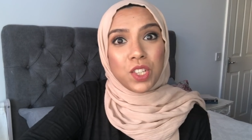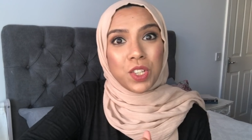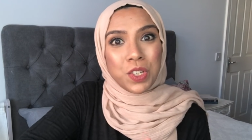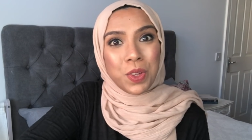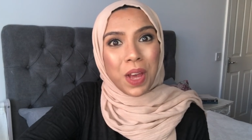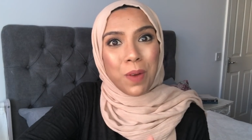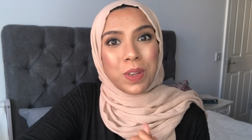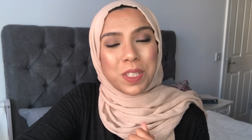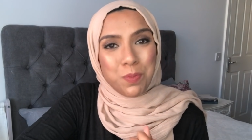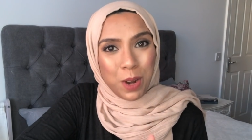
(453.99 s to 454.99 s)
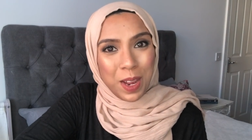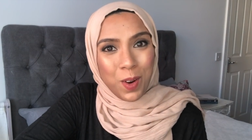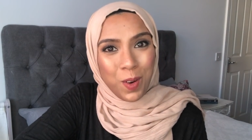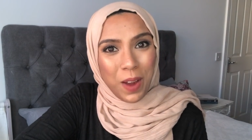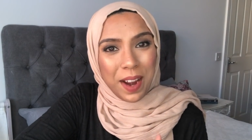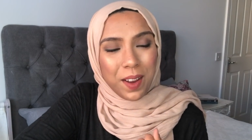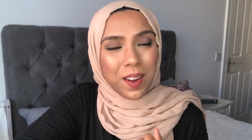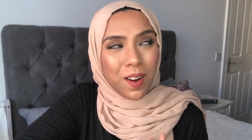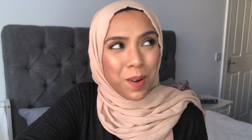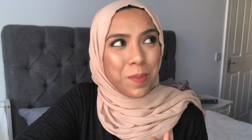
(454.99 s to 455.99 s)
to do that with spray oil, and I
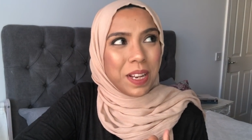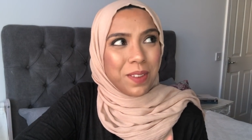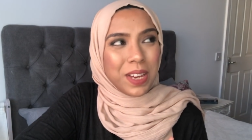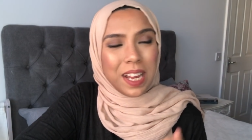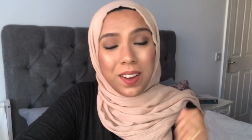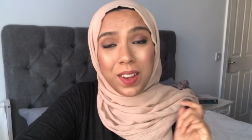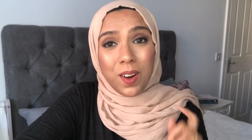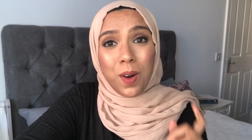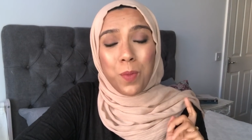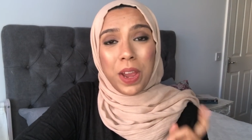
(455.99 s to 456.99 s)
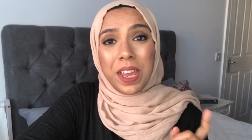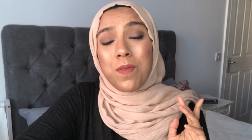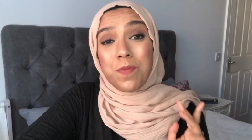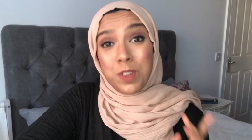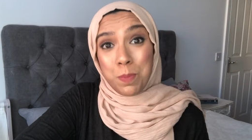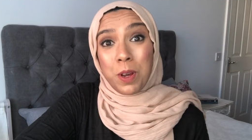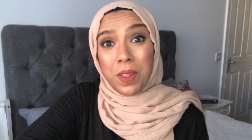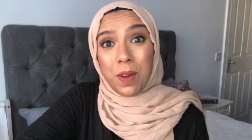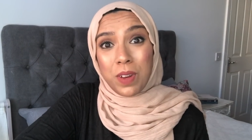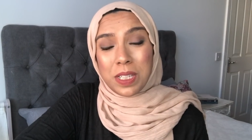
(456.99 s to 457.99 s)
can't believe it, and I can't wait to
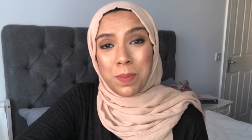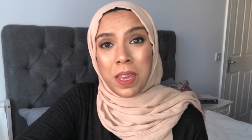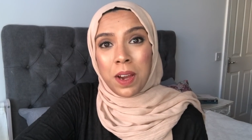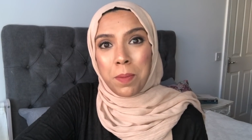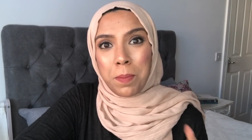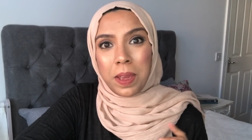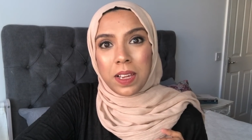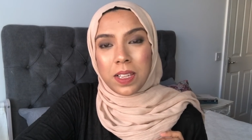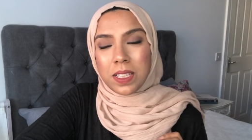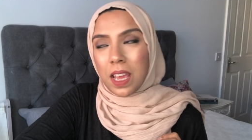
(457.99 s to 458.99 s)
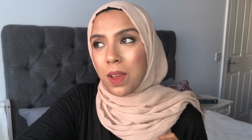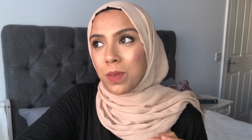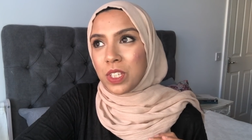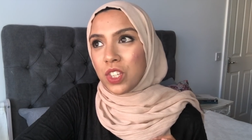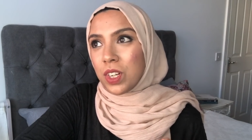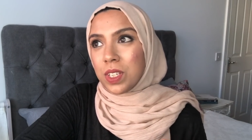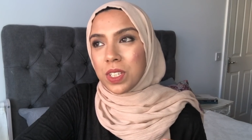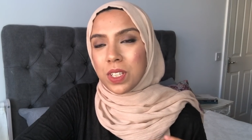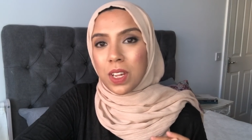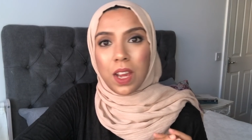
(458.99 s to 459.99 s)
put that recipe up because it was
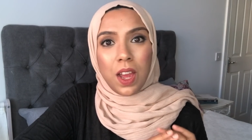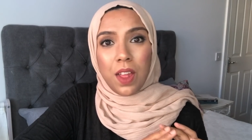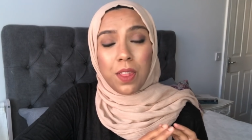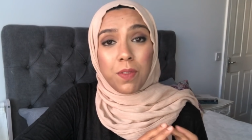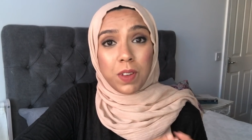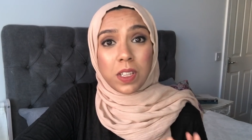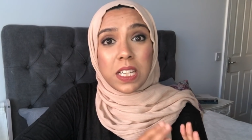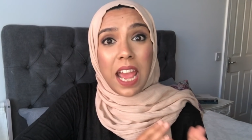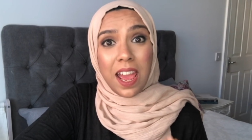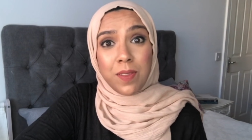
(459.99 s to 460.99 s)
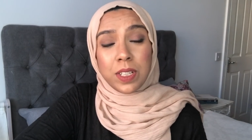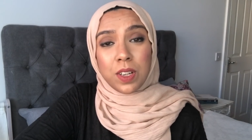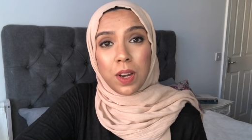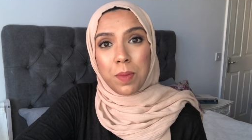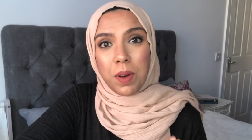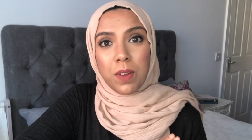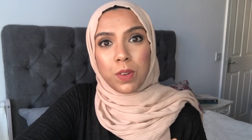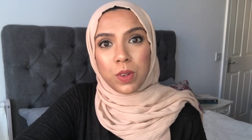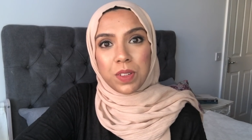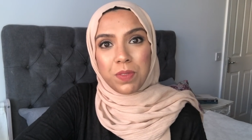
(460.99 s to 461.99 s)
just the first ever time I've
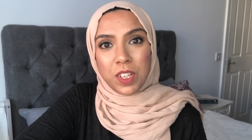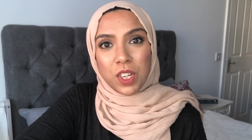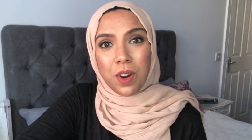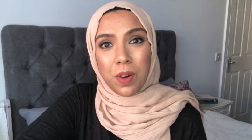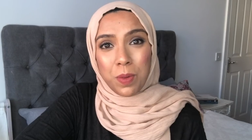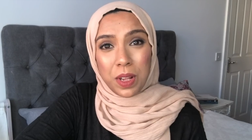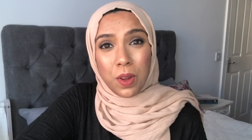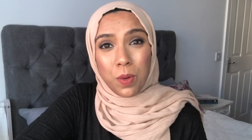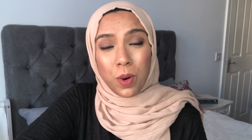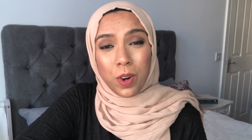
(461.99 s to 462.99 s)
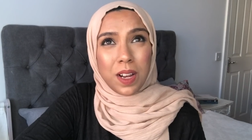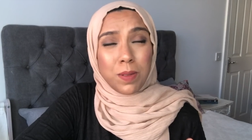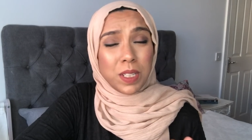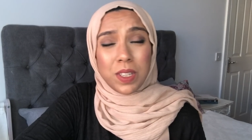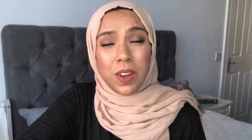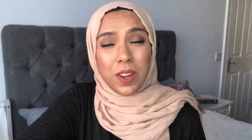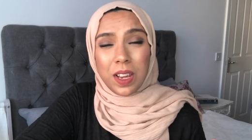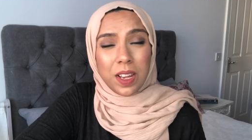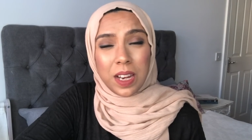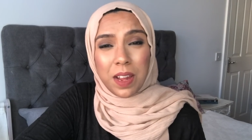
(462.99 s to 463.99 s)
cooked a fish curry with no oil. I was certain
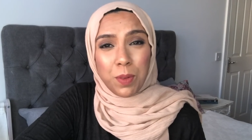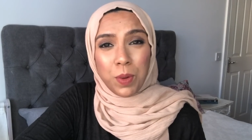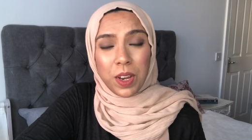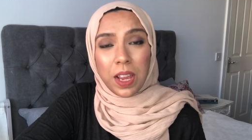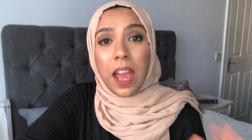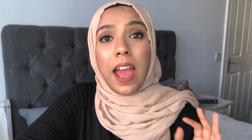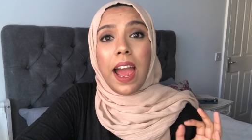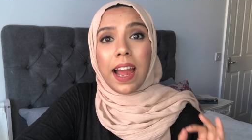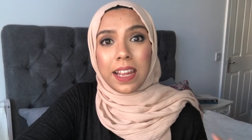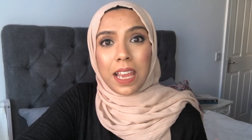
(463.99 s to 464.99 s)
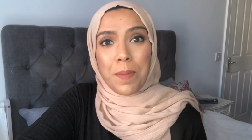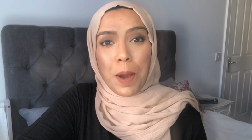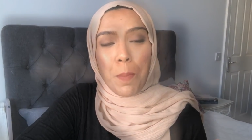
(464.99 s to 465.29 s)
it can never work, and it came out